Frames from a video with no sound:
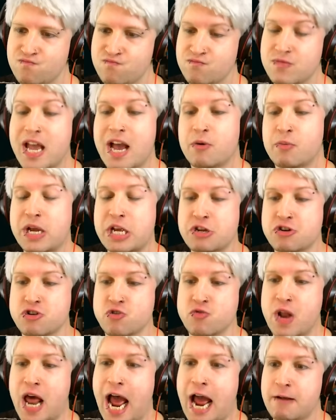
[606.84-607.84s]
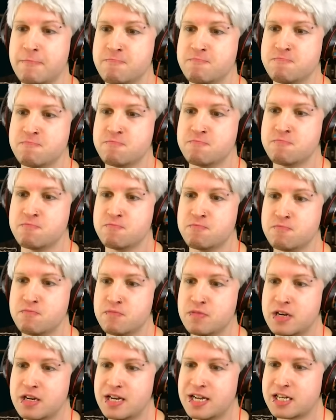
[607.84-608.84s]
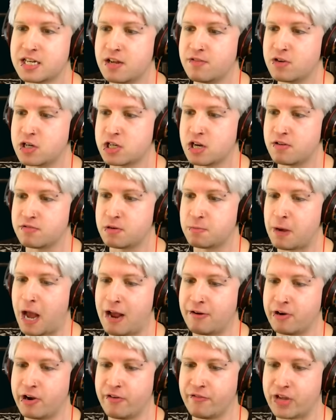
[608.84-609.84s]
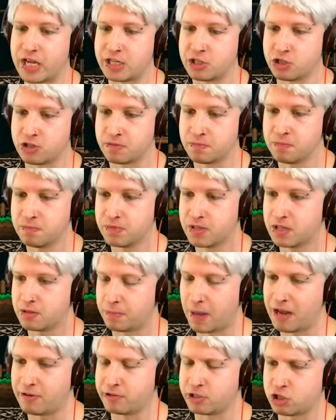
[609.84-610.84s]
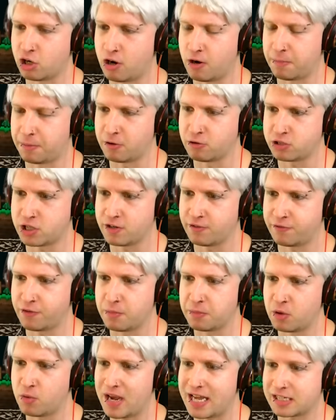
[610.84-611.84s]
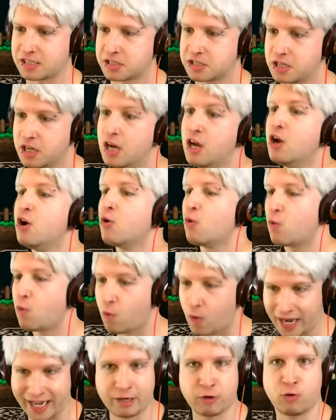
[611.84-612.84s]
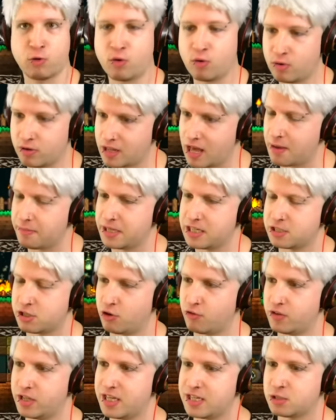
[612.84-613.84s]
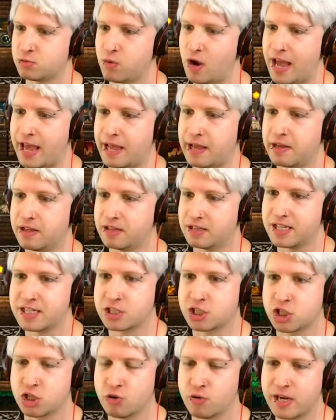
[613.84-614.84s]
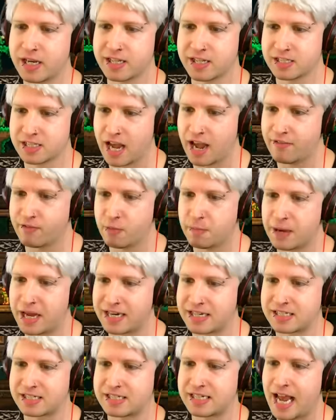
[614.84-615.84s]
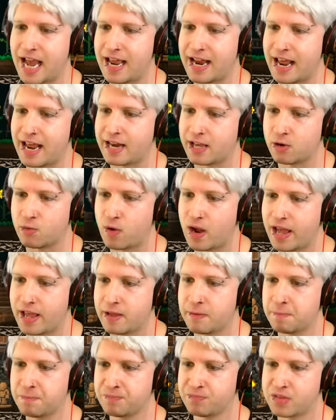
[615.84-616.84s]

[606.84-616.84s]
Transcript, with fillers: Yeah, we could do that. Let's give ourselves a pirate invasion. Pirates are approaching from the west. Whew, that means over this way. Let's do it, because everybody's dead anyway.